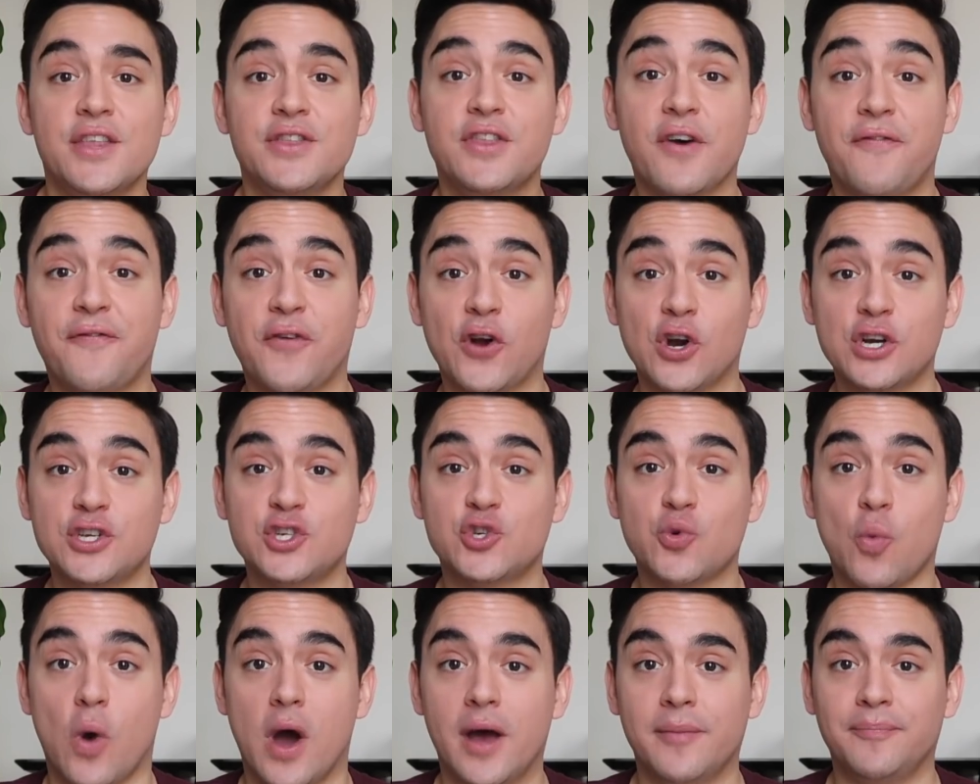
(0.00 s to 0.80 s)
The
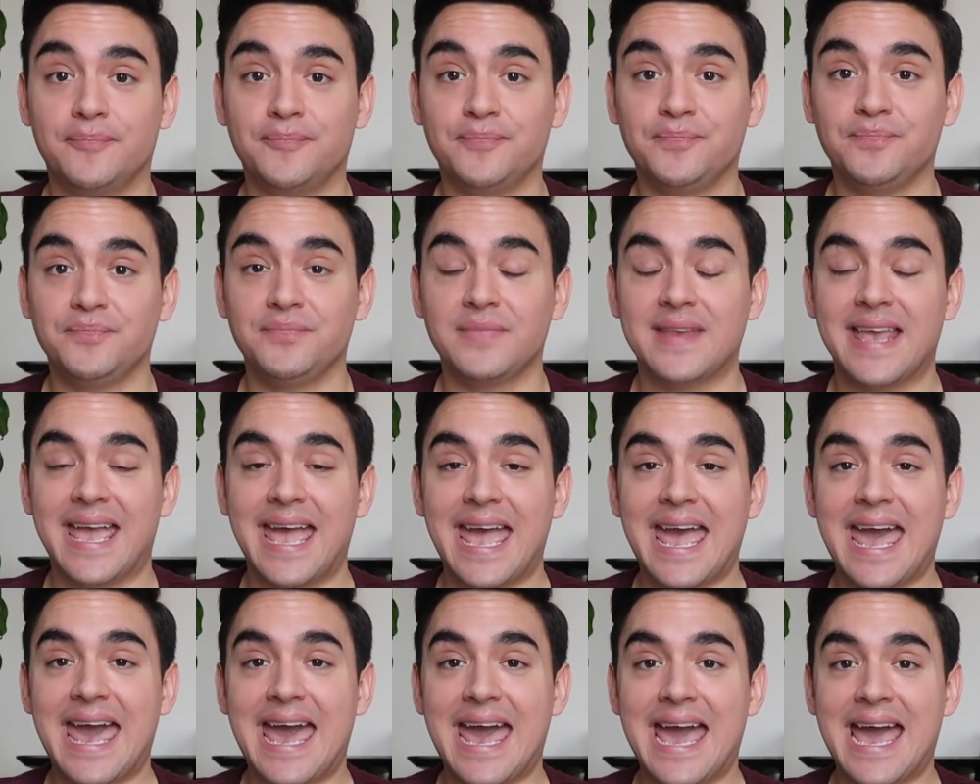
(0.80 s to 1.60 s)
first one,
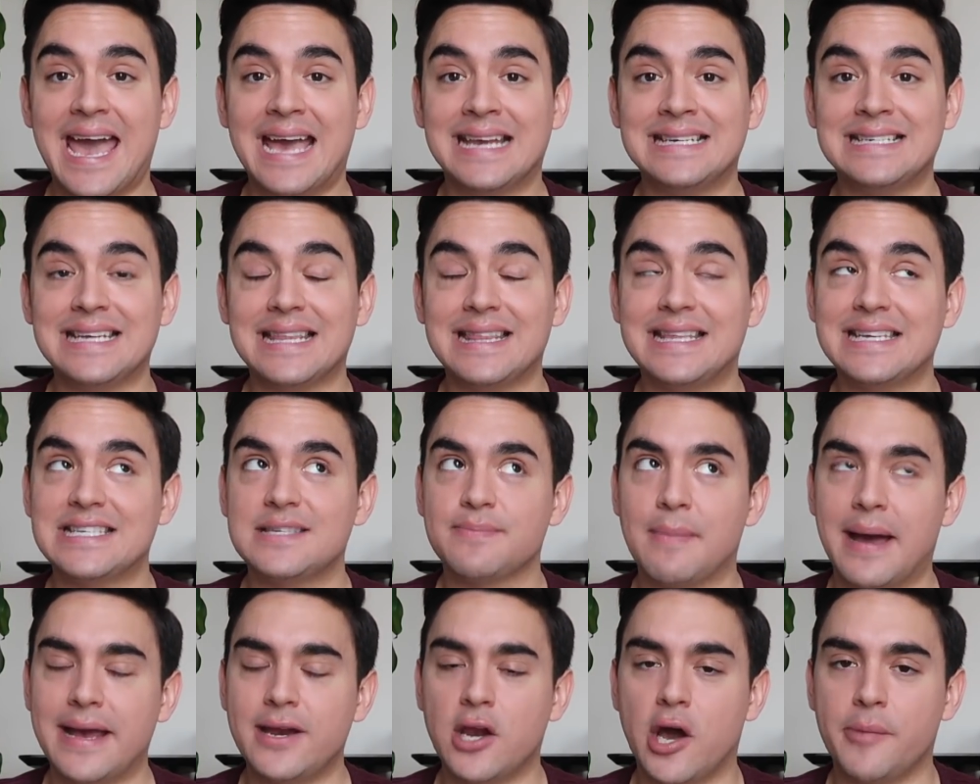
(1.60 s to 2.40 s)
and
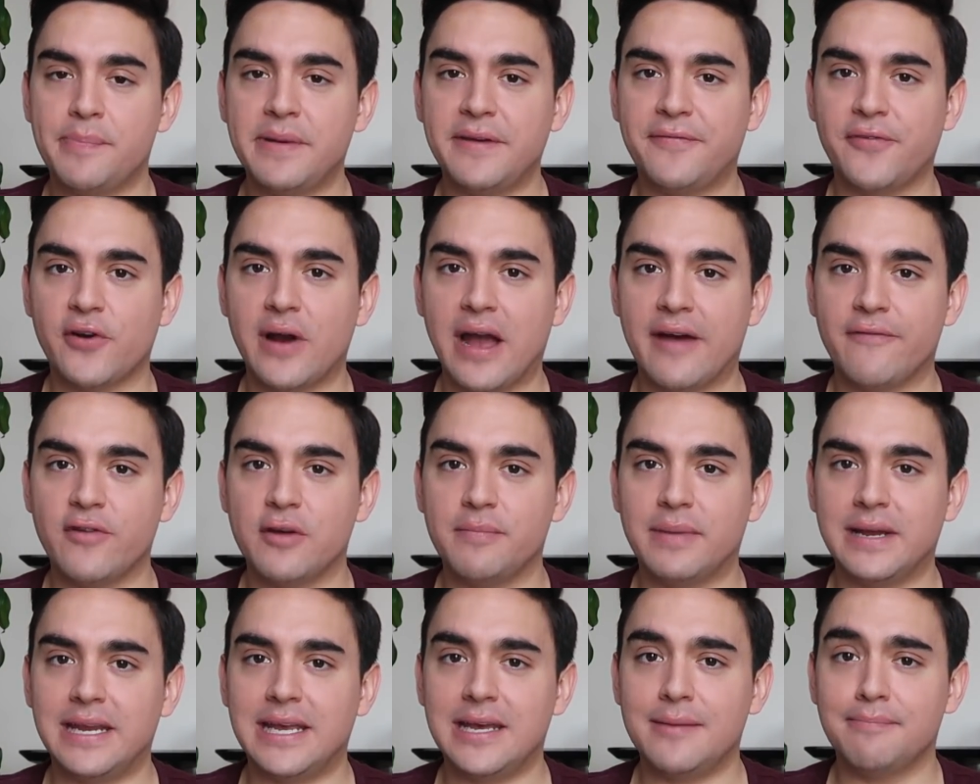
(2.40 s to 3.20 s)
this might not be for
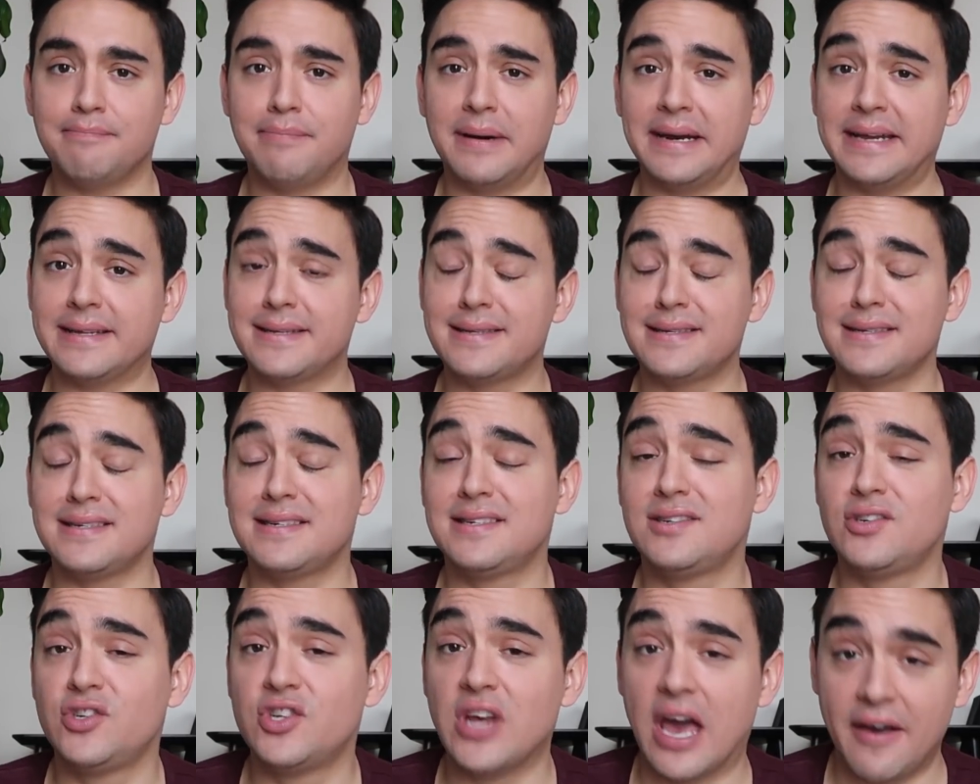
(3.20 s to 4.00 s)
everybody, but it's
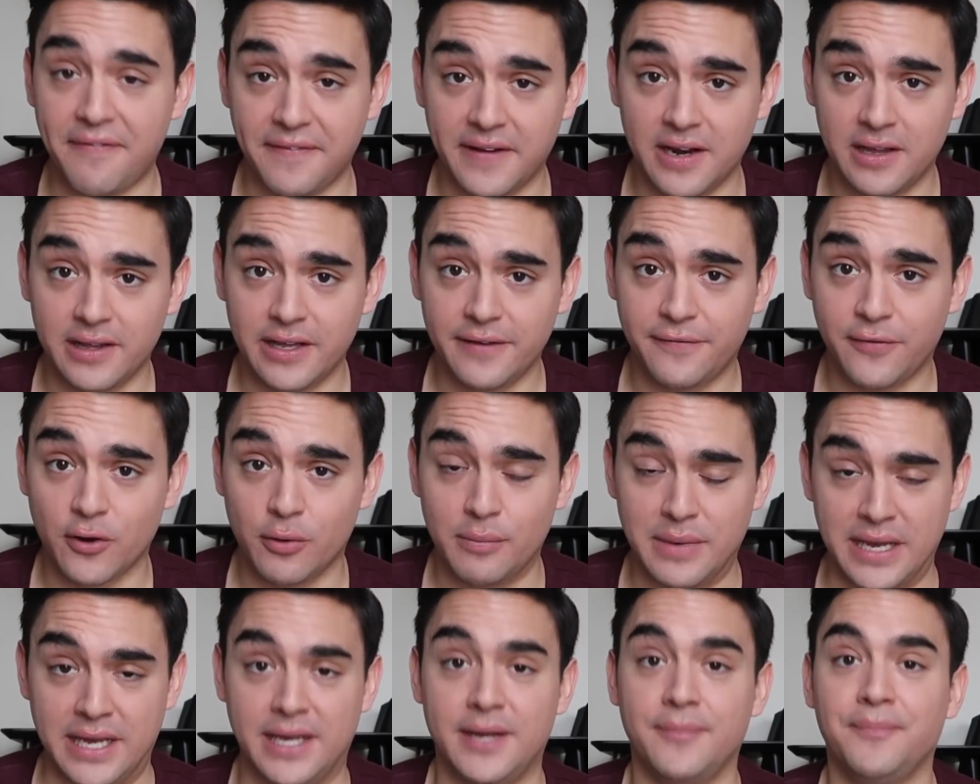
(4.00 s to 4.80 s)
definitely
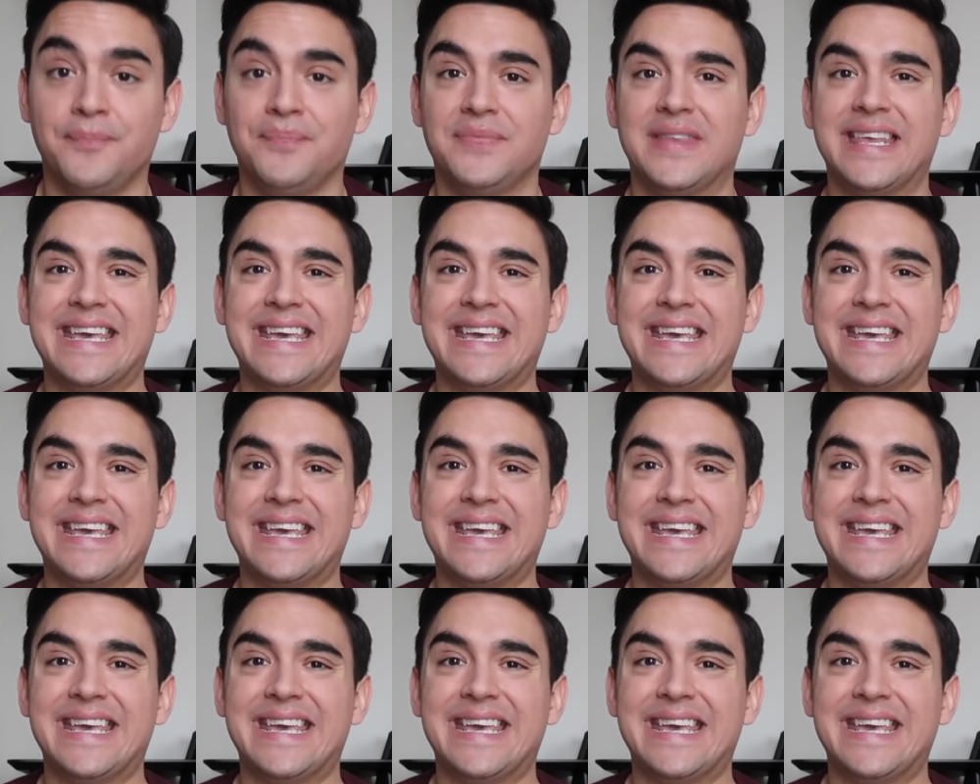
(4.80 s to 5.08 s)
for me,